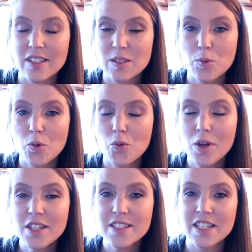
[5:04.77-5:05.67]
it's
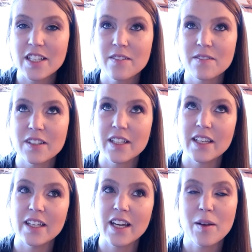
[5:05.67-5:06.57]
relatively,